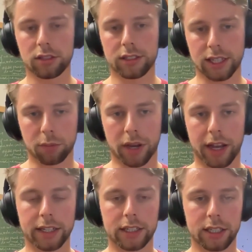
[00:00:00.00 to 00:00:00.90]
sigma
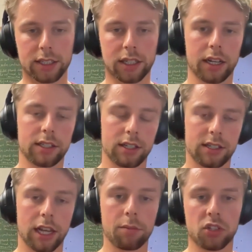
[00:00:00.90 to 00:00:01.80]
8 in this case. The
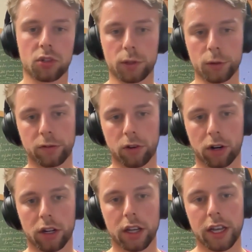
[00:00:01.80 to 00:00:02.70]
same is true
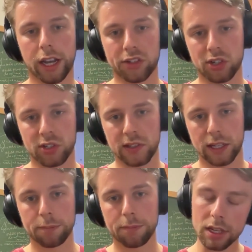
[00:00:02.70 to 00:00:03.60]
for
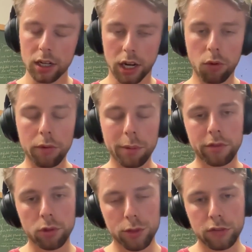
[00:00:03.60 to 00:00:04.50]
HSC. And then when we
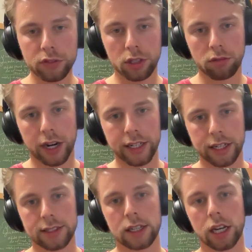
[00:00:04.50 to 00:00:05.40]
move to the
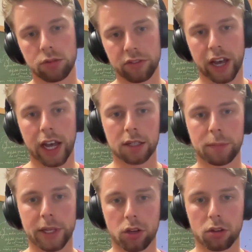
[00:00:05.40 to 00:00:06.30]
right-hand side, we've added
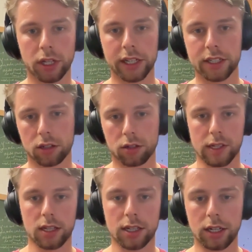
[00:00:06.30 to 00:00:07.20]
BAO data
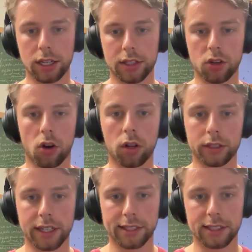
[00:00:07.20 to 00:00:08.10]
consistently to all
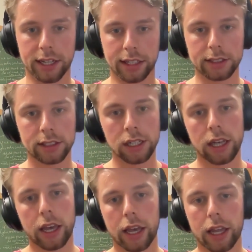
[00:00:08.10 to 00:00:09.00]
data sets.
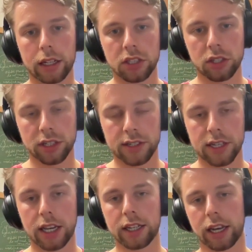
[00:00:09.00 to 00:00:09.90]
And you can
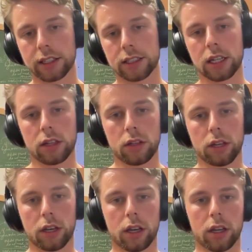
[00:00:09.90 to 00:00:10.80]
see that
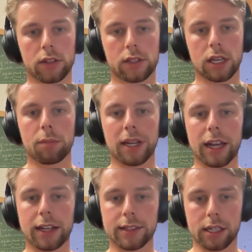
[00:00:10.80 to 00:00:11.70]
the CMB
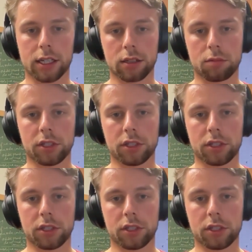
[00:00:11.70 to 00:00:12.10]
lensing